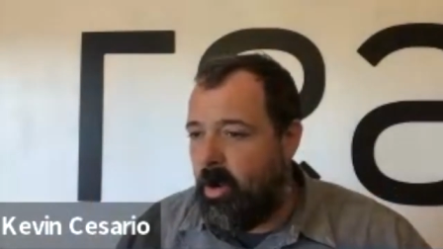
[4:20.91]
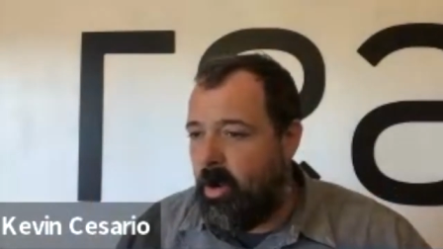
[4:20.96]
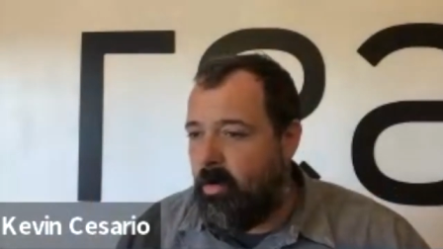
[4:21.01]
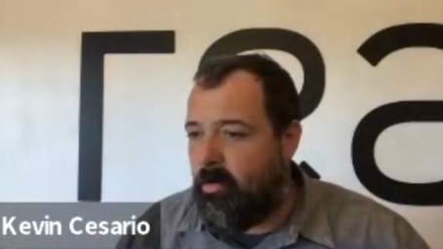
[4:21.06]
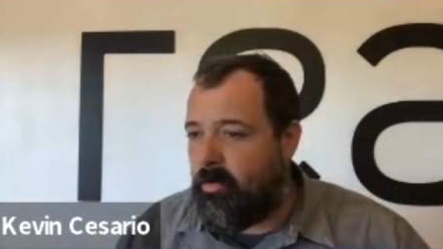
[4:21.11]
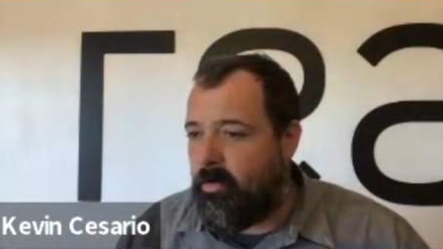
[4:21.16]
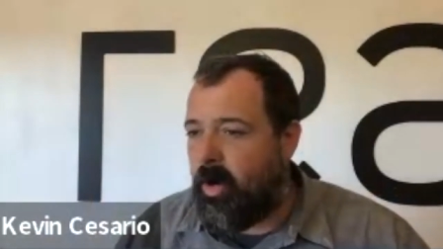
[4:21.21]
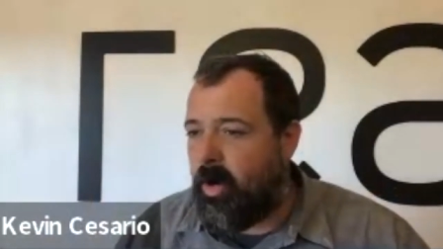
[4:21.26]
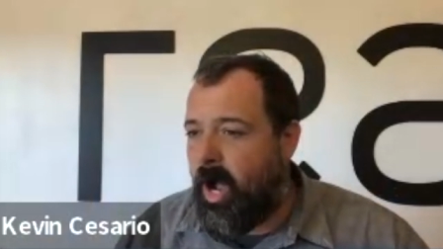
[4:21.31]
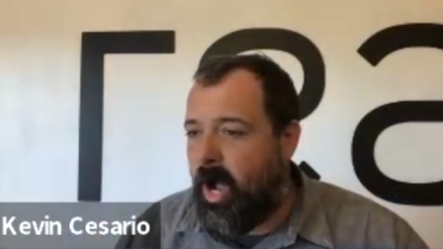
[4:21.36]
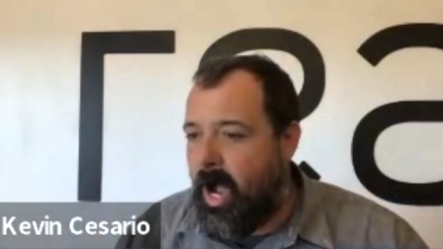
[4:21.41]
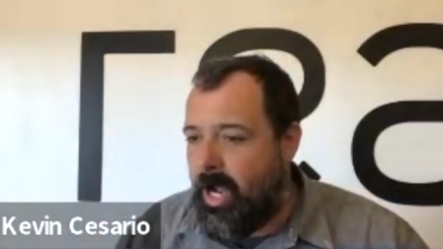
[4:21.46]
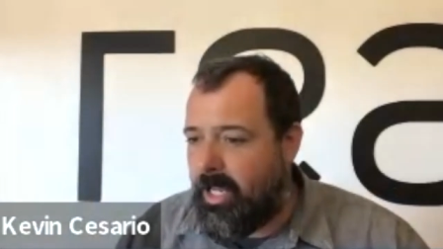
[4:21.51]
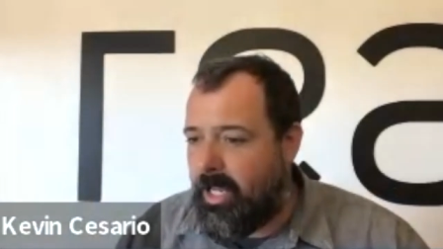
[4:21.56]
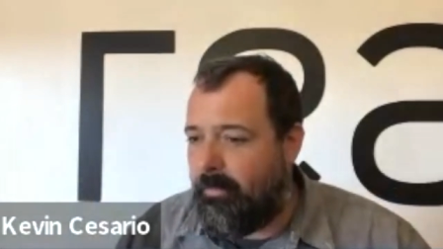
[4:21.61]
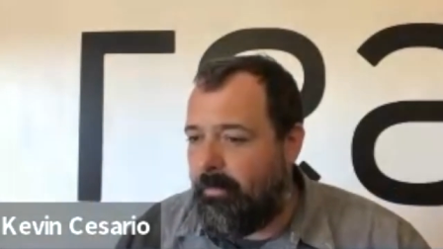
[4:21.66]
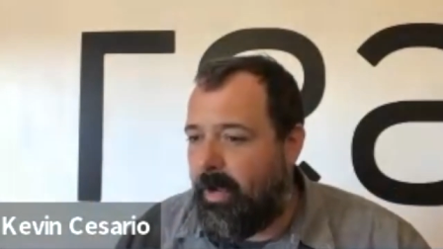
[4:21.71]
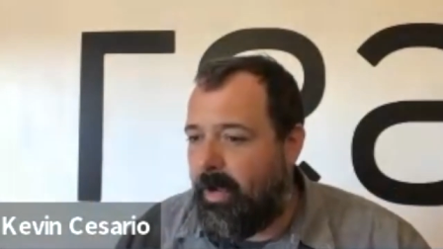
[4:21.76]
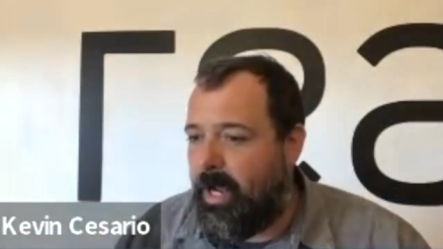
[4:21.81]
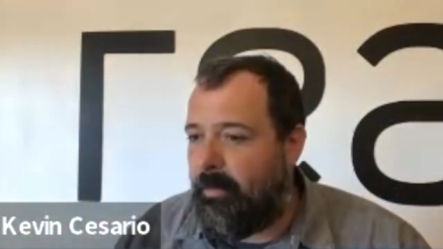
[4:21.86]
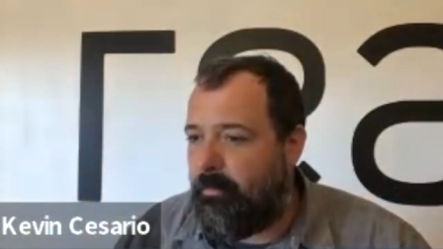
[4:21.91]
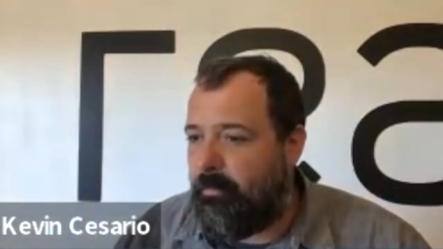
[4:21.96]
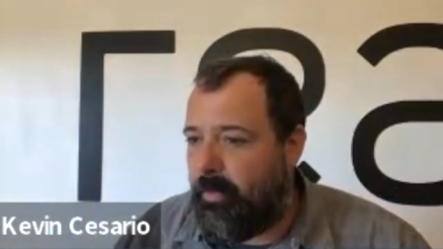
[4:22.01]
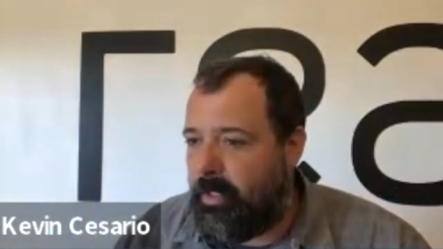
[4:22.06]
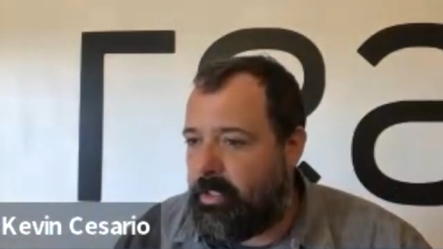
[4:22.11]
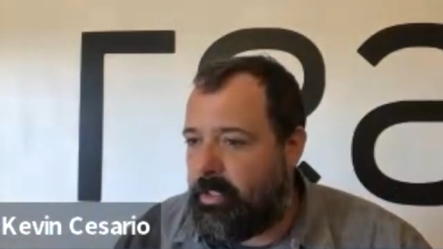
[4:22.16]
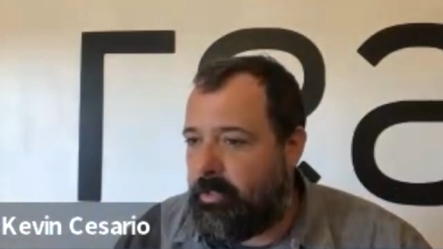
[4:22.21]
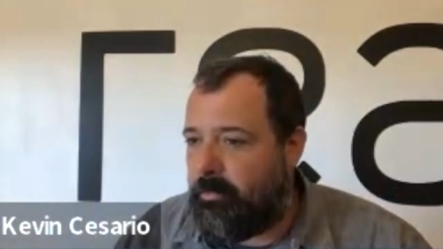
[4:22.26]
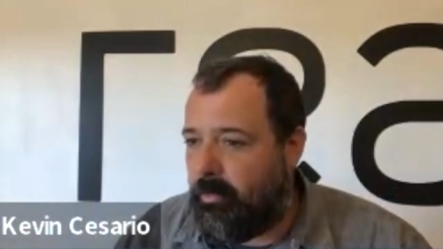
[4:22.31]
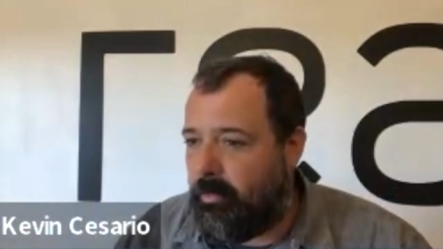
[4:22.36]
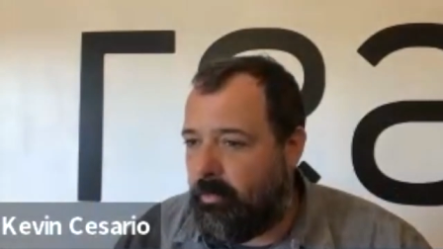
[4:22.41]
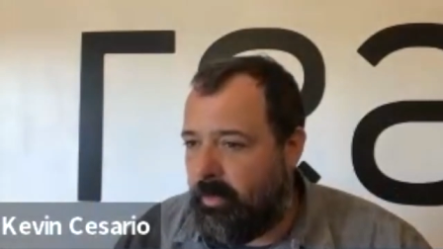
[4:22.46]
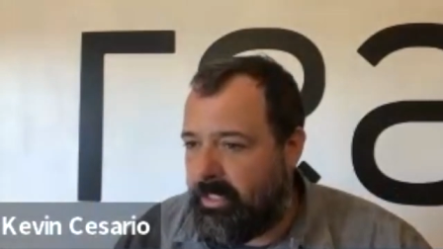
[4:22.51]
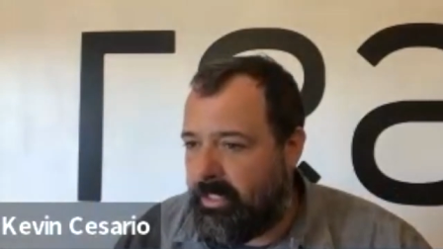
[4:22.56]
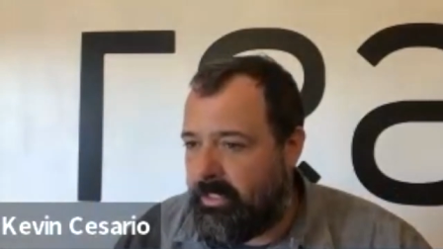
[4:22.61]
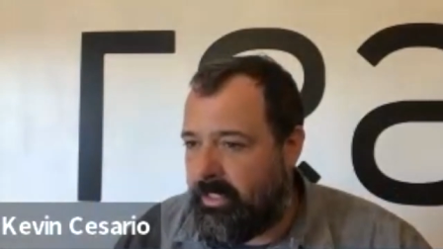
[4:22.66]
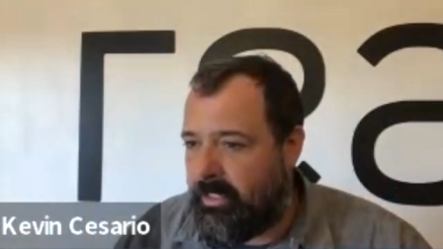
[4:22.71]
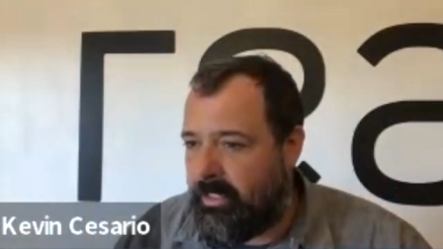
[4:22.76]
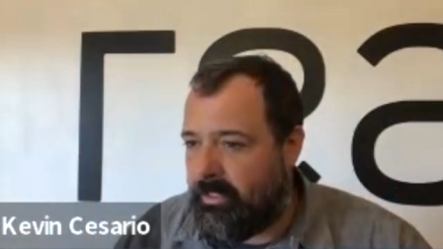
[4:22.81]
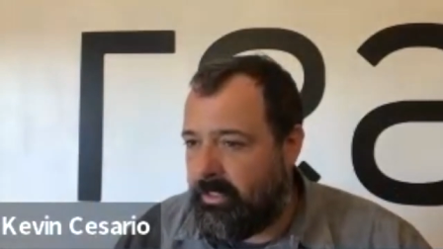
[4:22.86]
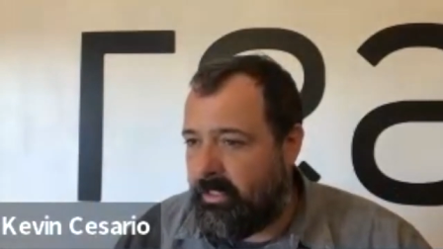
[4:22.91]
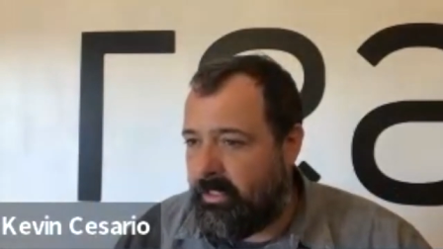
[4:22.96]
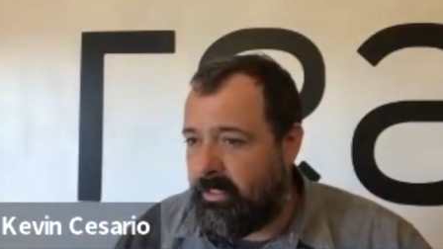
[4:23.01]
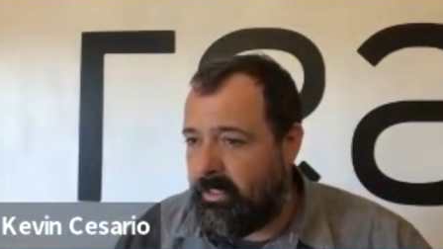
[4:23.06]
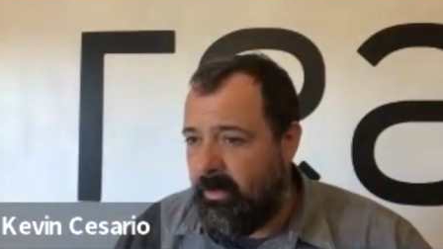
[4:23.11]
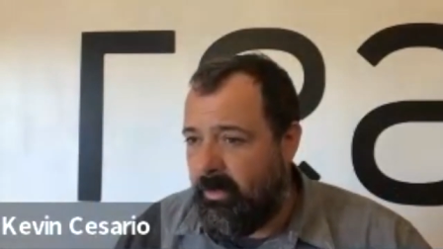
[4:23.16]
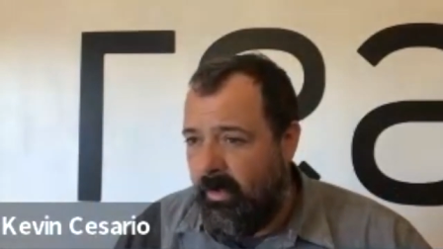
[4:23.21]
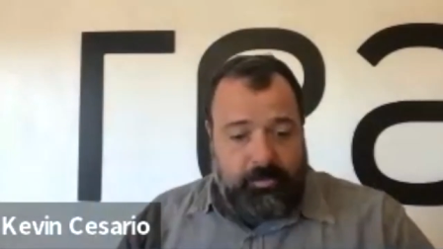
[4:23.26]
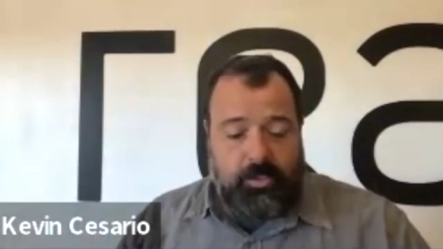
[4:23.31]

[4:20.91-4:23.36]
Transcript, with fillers: owner occupied principal residences.